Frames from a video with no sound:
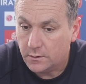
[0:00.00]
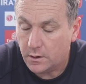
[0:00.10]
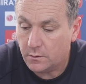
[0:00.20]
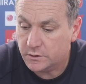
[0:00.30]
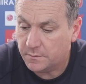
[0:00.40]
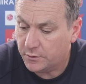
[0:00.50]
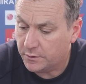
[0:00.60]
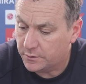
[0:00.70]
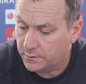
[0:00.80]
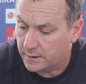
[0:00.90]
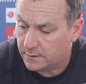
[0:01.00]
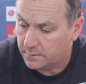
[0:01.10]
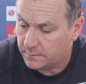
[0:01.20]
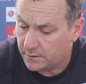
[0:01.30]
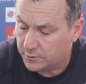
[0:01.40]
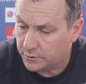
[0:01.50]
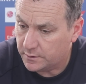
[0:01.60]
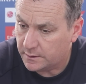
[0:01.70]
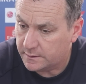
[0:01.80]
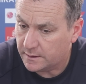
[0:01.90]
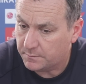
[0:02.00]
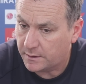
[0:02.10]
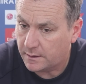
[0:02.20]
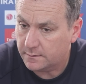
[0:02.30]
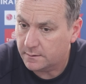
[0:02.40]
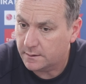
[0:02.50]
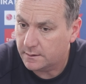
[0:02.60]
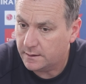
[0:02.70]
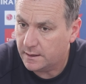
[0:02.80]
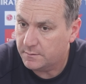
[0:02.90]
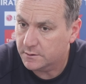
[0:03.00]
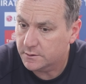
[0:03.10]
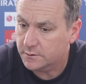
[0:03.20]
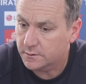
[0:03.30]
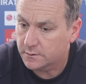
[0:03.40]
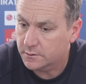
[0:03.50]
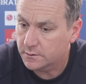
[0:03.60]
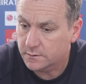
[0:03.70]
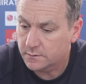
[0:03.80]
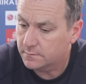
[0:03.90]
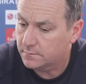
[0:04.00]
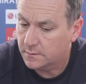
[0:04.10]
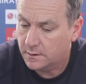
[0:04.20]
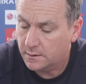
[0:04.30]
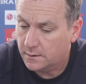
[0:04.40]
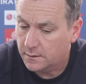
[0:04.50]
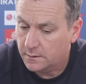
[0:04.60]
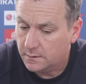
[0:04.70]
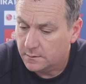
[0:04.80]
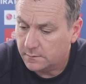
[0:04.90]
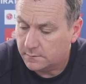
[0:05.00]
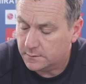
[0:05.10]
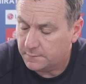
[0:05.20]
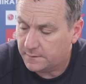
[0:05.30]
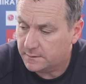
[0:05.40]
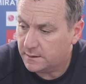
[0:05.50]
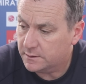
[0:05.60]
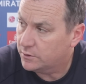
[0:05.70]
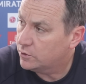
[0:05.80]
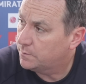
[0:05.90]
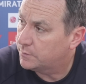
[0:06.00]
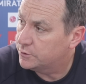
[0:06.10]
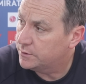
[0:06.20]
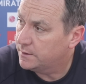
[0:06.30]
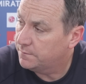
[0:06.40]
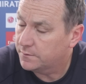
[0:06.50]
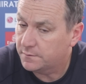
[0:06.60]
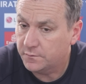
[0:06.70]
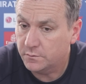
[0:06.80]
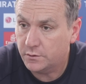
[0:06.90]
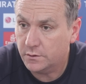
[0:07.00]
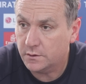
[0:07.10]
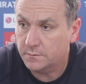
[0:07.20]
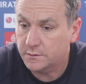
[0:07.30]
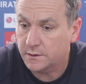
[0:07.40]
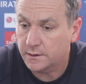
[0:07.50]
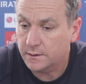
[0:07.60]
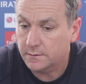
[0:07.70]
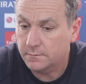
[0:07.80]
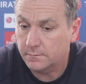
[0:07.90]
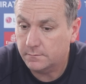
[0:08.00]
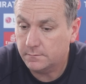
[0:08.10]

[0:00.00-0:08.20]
No, it's about going out there and make sure that you take part in the game. It's a fantastic opportunity for the football club to